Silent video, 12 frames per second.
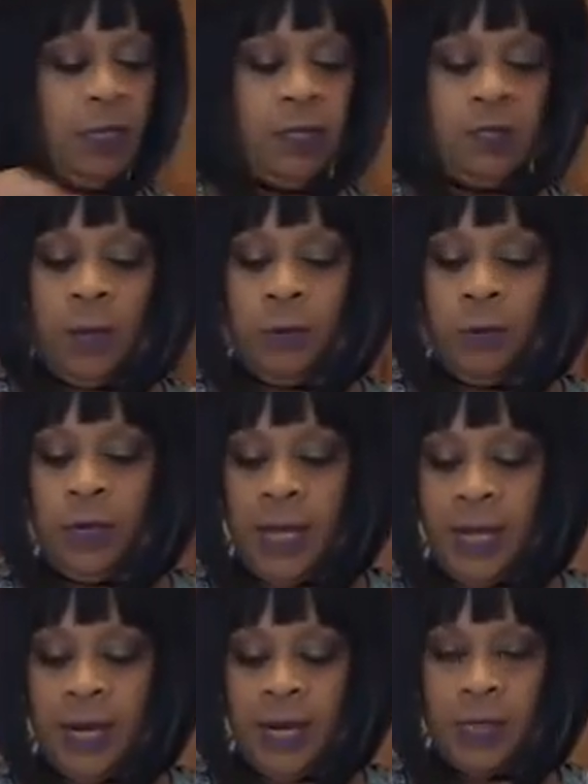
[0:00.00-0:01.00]
So I'm going to
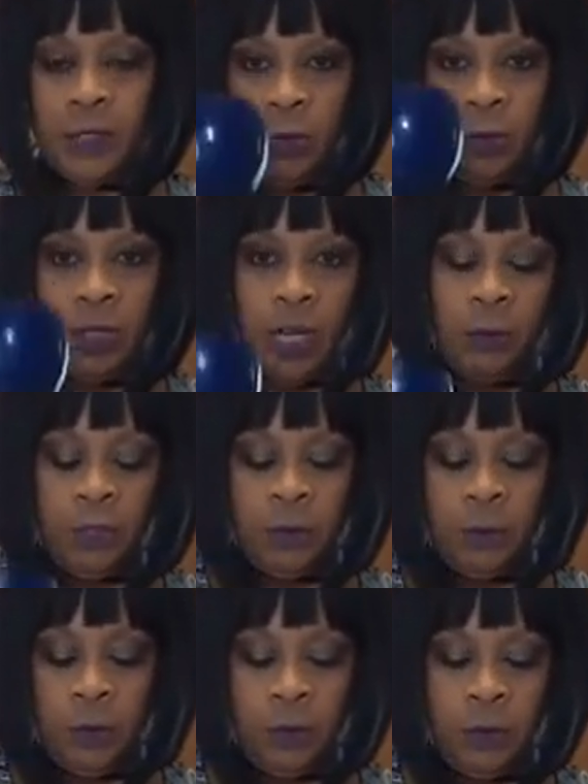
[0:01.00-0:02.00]
add like 2
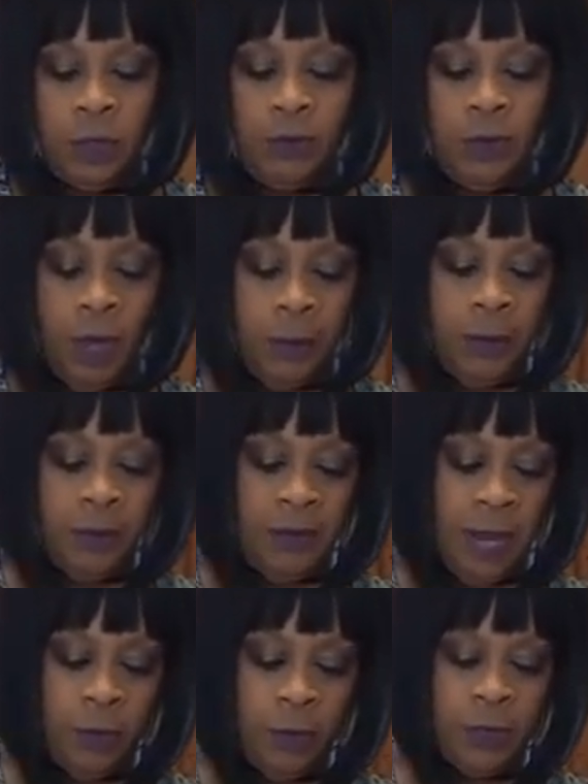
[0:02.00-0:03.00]
tablespoons of almond
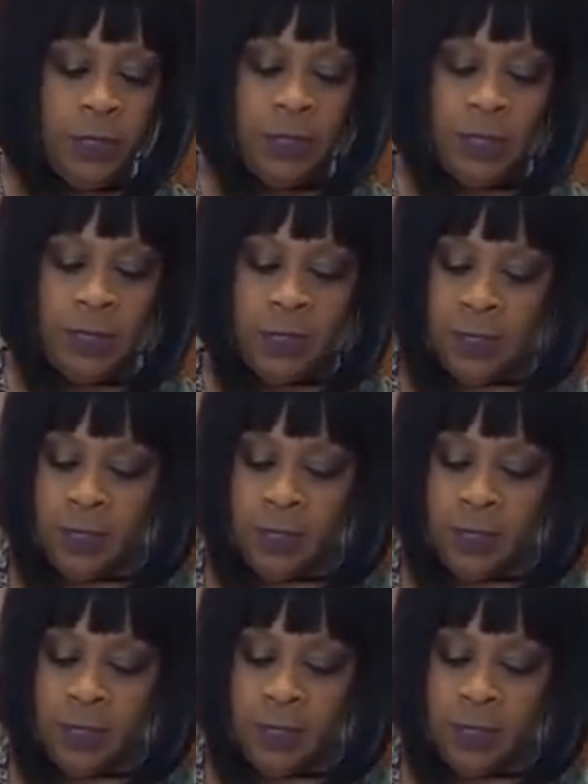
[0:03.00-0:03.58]
flour to this.